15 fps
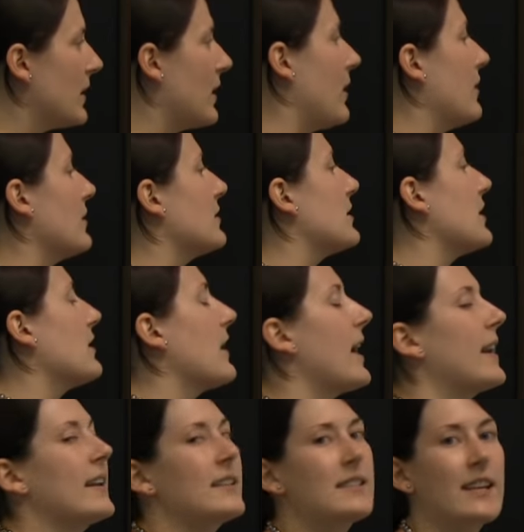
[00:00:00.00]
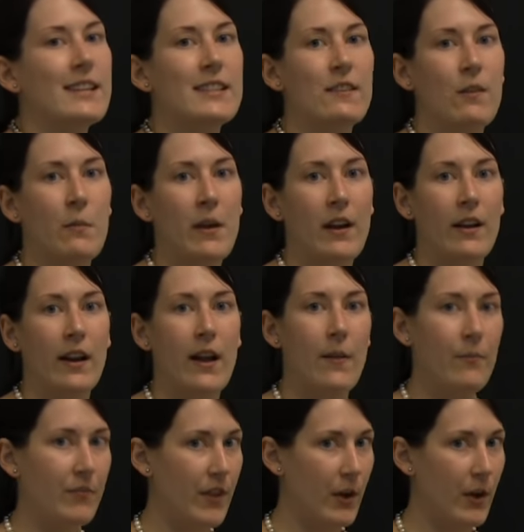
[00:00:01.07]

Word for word: be known as the United States of America.